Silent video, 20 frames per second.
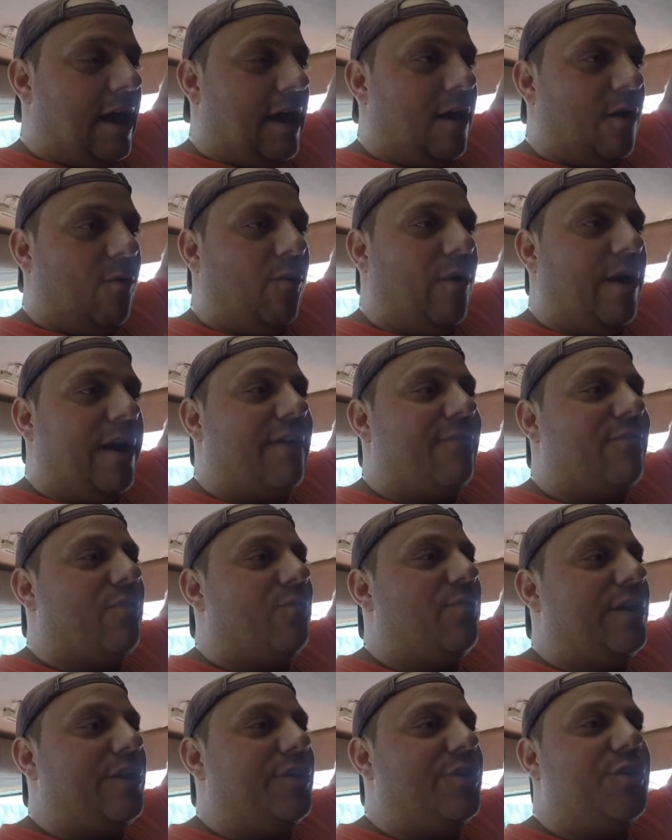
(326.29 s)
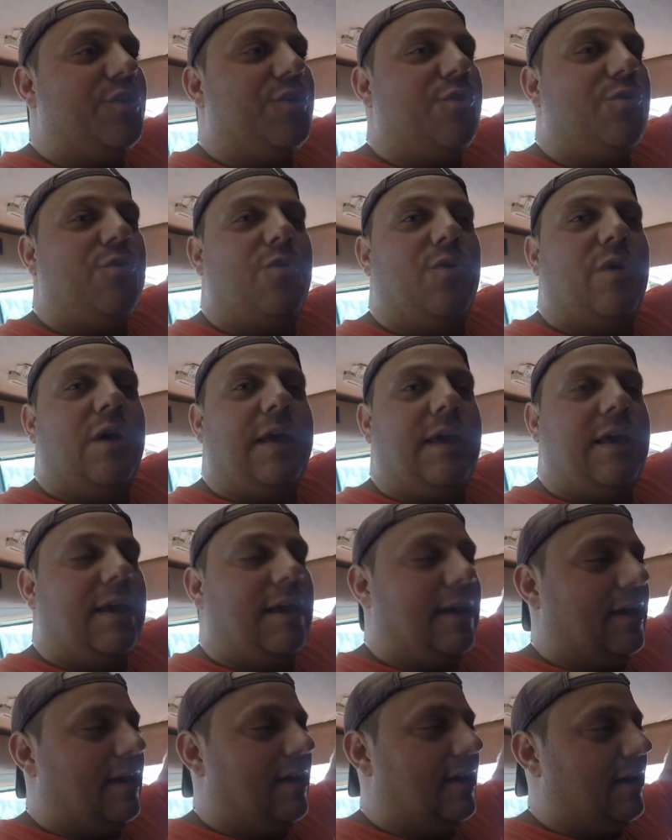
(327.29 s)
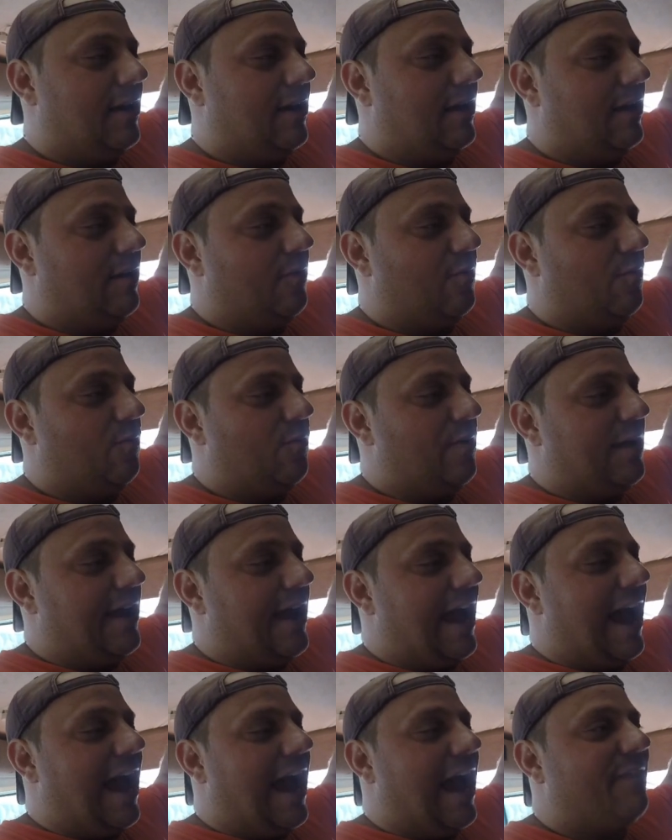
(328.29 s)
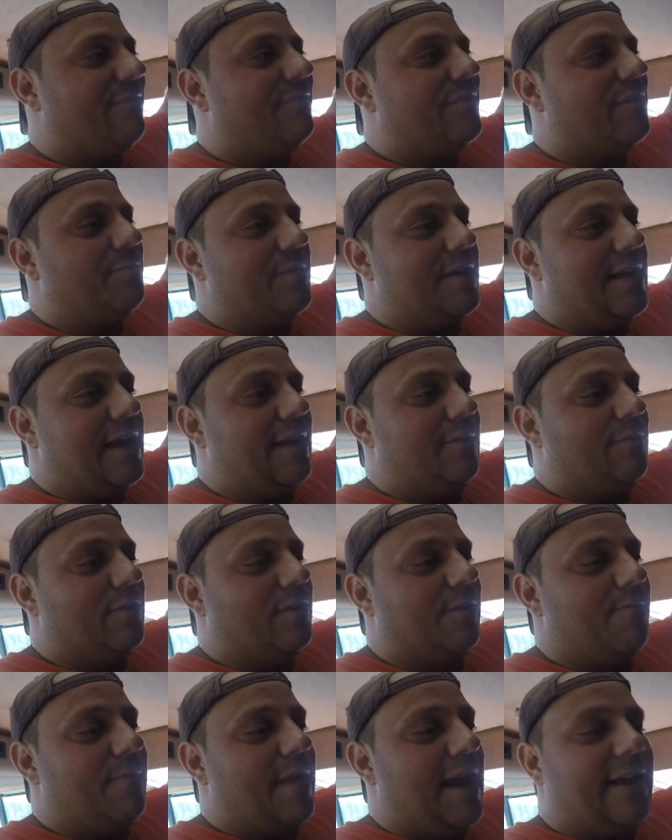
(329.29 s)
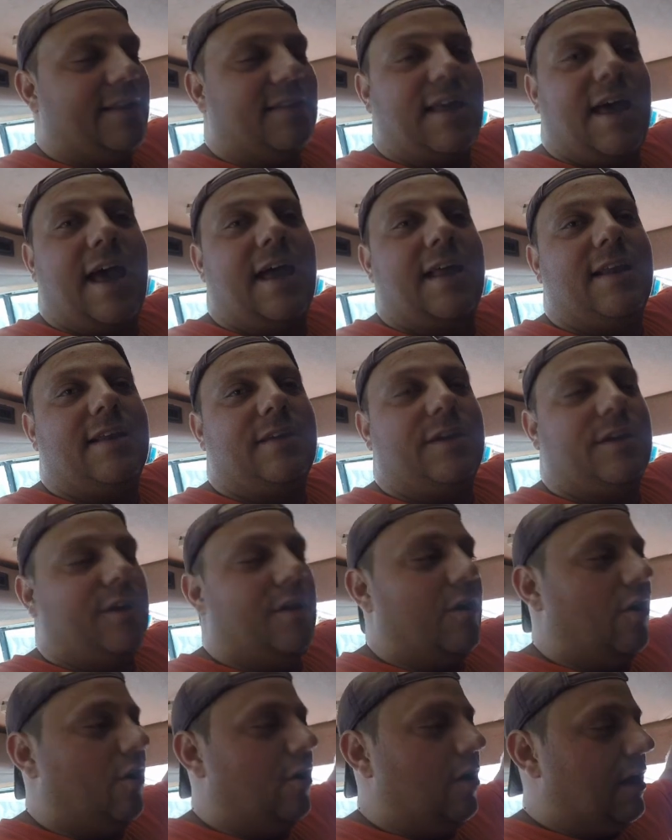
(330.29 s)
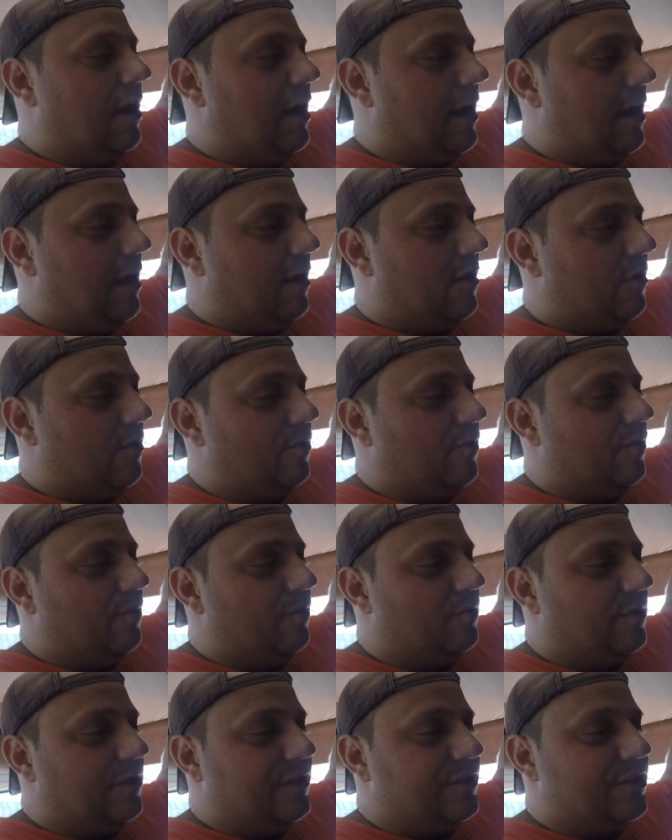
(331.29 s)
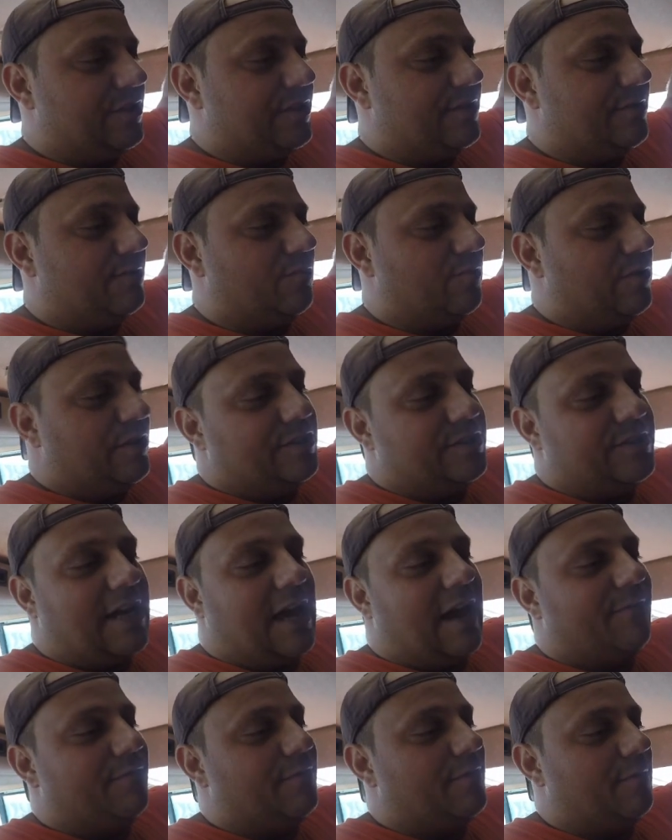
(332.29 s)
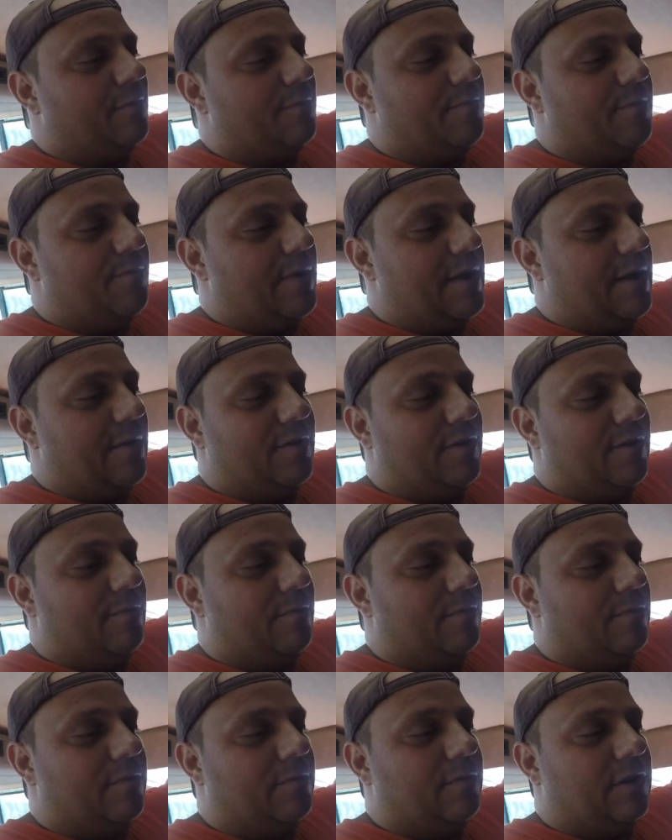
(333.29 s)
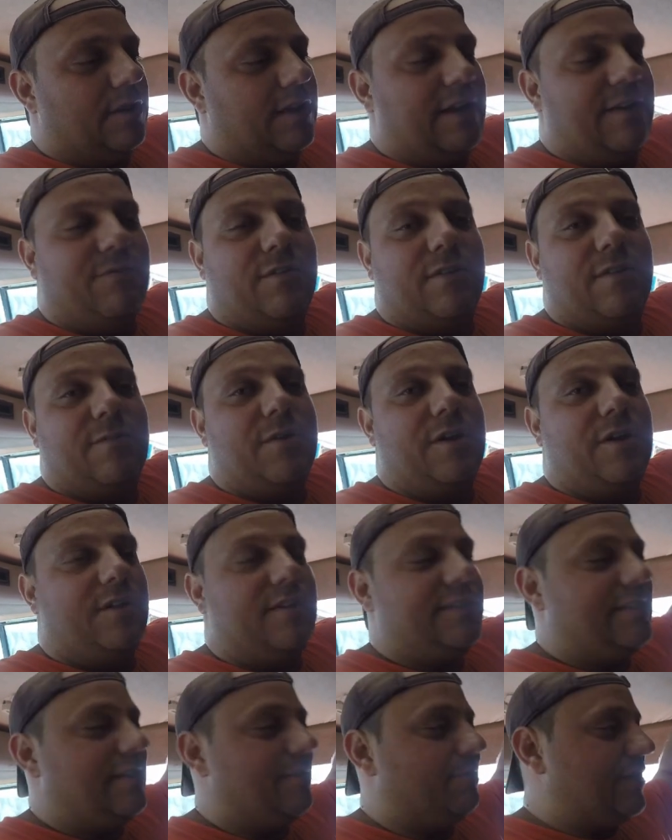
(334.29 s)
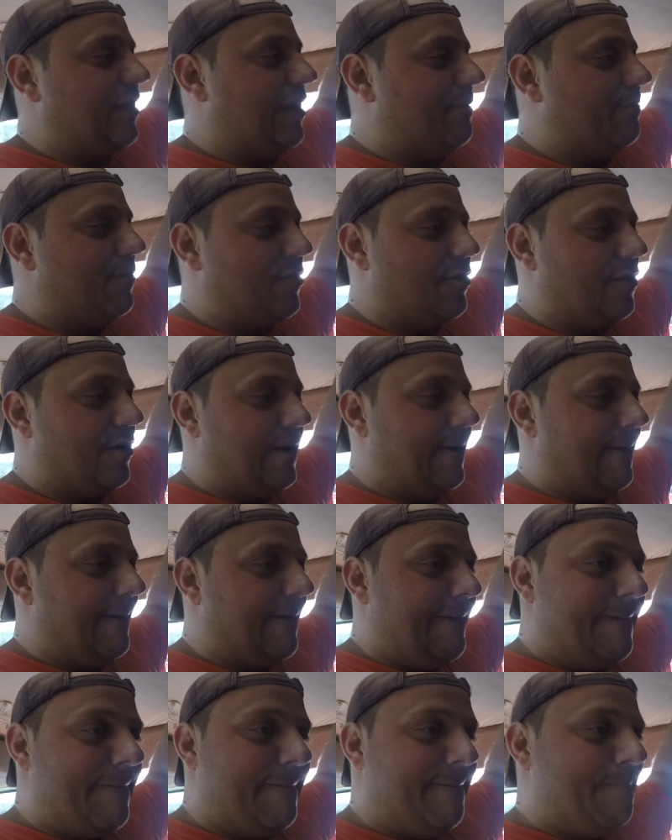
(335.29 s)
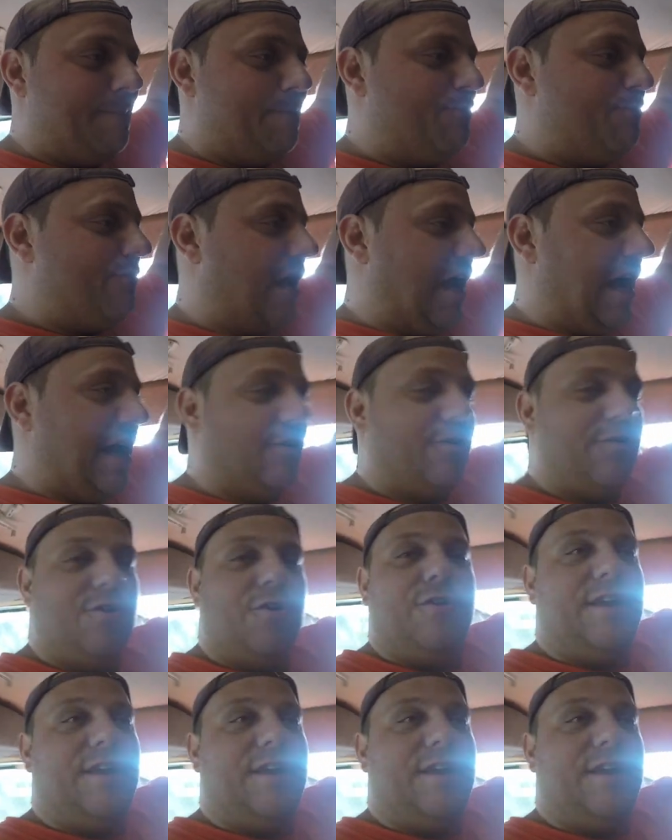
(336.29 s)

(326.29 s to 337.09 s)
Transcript: whatever we do, we have to be able to make that, you know. We just we just have to be able to leave in the middle of September, and I don't know